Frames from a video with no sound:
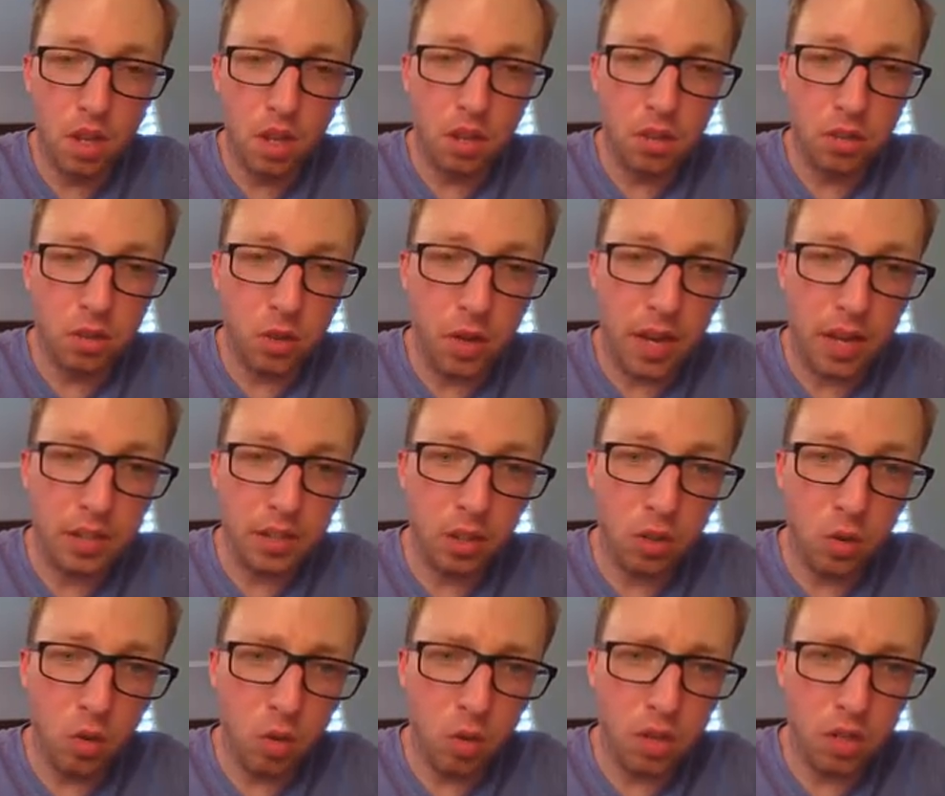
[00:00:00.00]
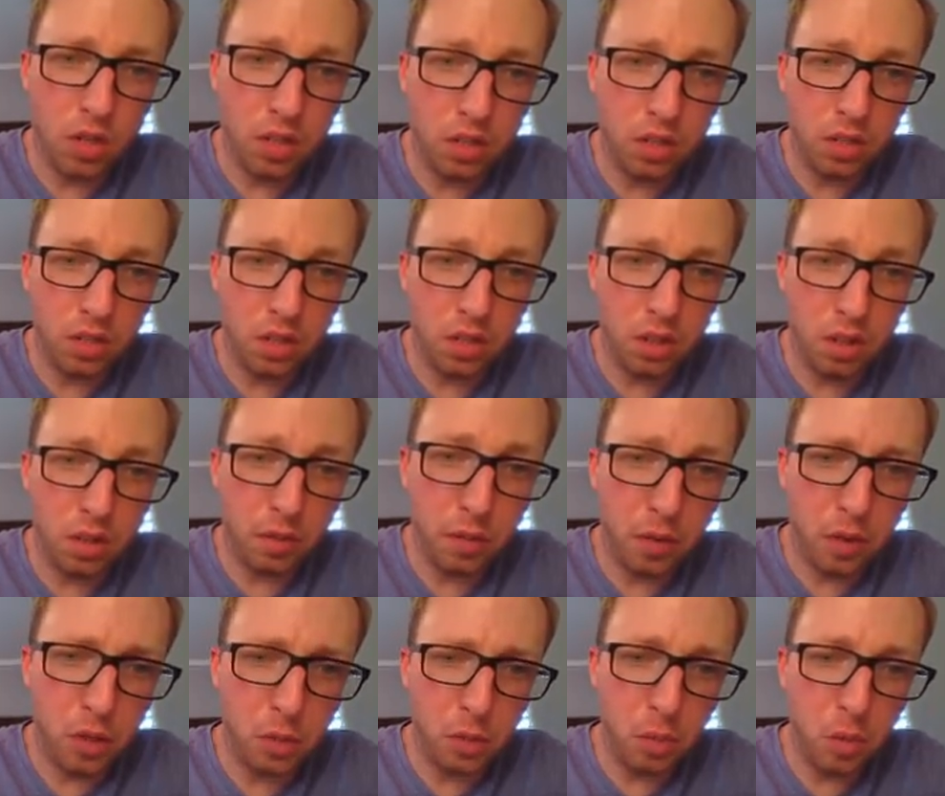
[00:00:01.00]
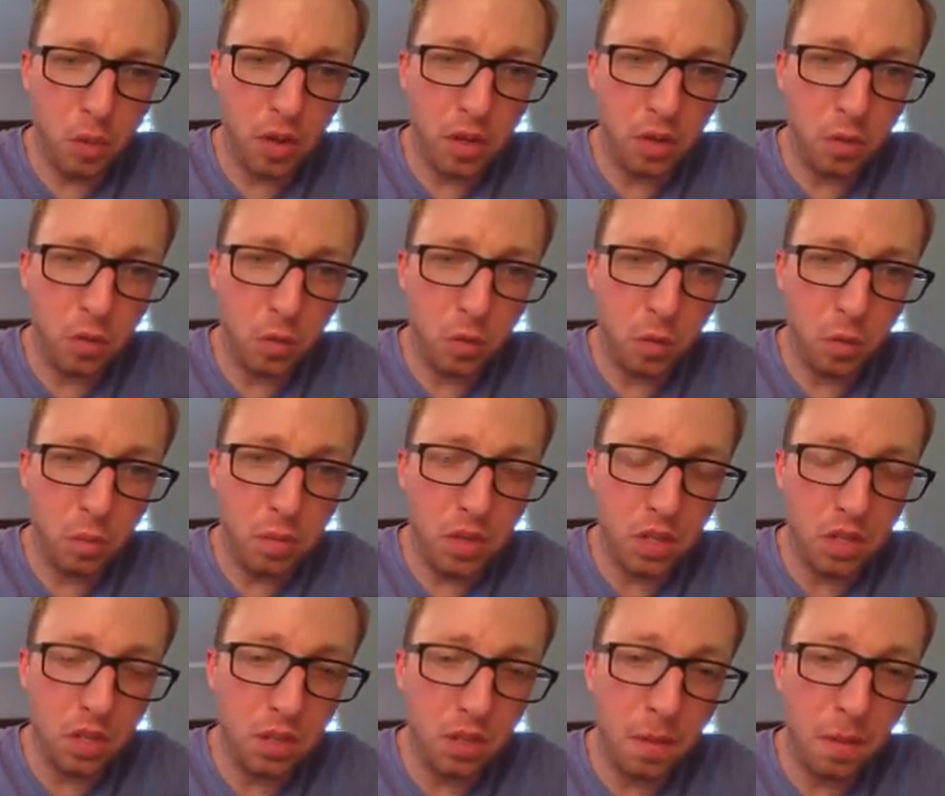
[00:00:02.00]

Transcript: So as a coordinate, the first point would be